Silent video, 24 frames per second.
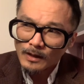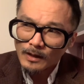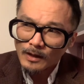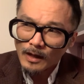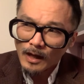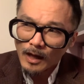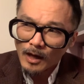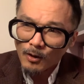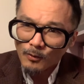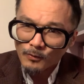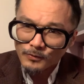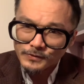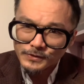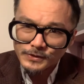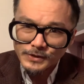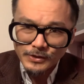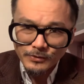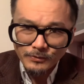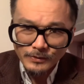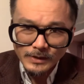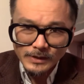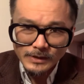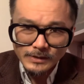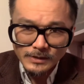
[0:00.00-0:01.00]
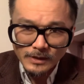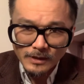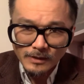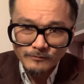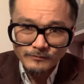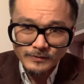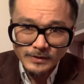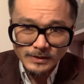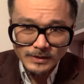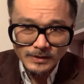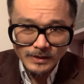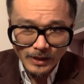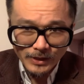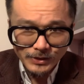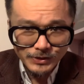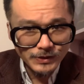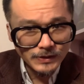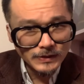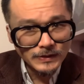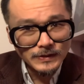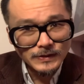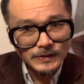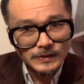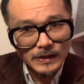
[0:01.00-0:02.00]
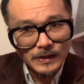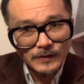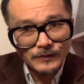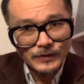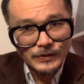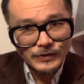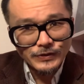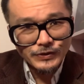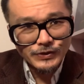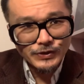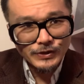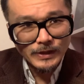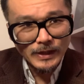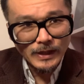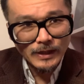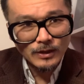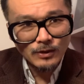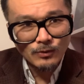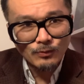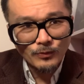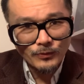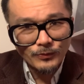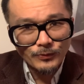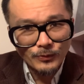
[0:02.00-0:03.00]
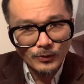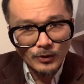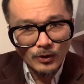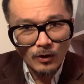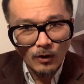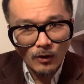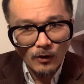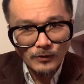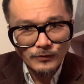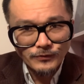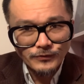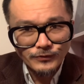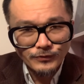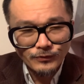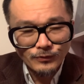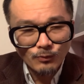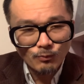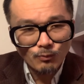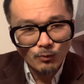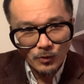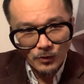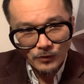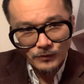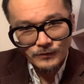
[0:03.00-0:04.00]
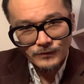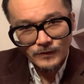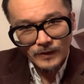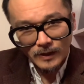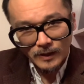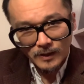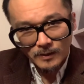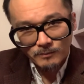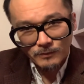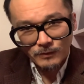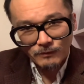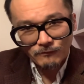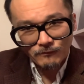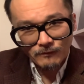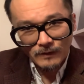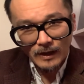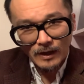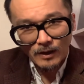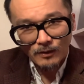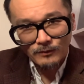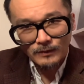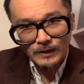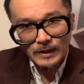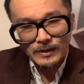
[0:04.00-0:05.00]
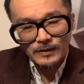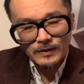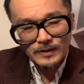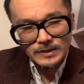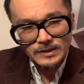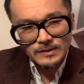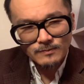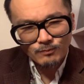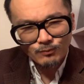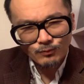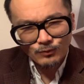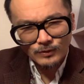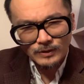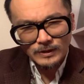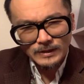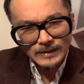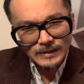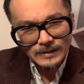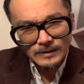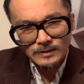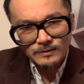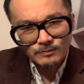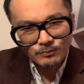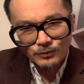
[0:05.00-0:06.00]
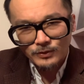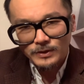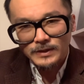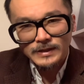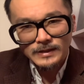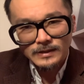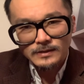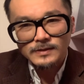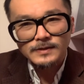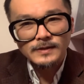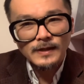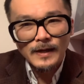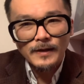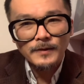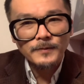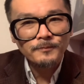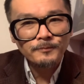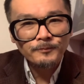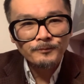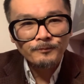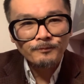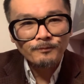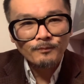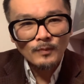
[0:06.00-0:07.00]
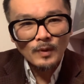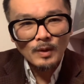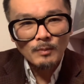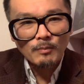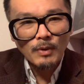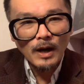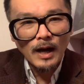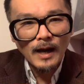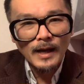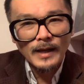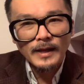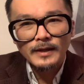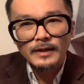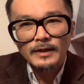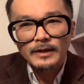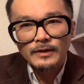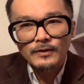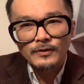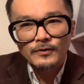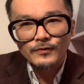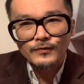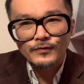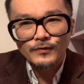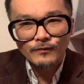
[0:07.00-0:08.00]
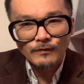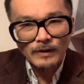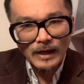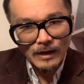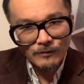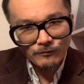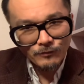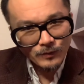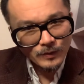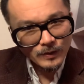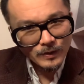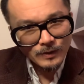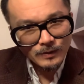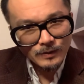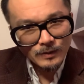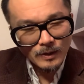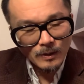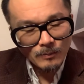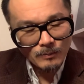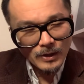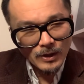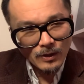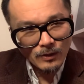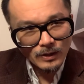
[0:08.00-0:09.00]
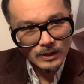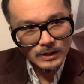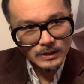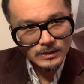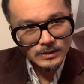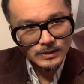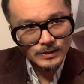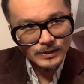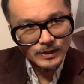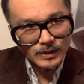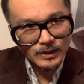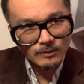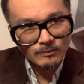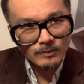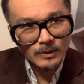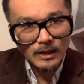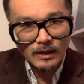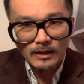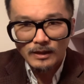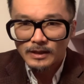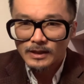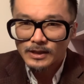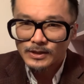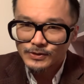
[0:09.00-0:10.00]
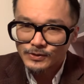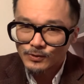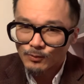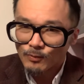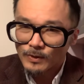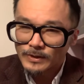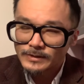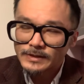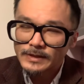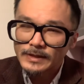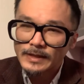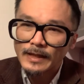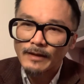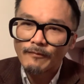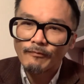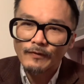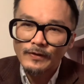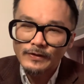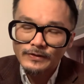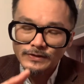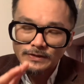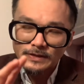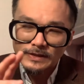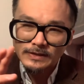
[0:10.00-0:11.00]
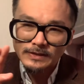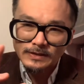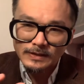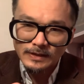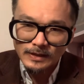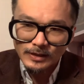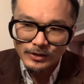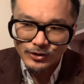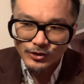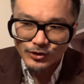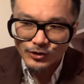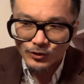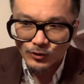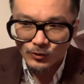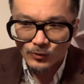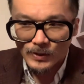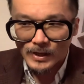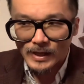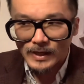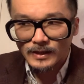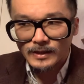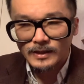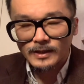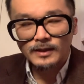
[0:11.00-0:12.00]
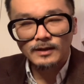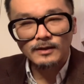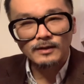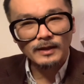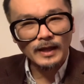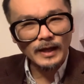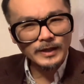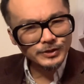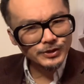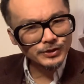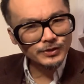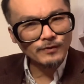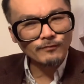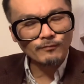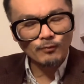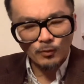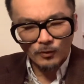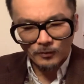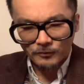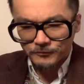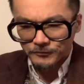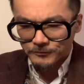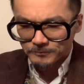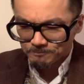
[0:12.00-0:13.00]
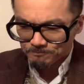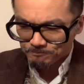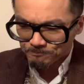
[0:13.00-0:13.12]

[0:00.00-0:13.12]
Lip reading: our series of discussions on this channel with regard to the works that can be found in this brilliant set, Pioneers of African American Cinema. So once again, this is the curated collection of works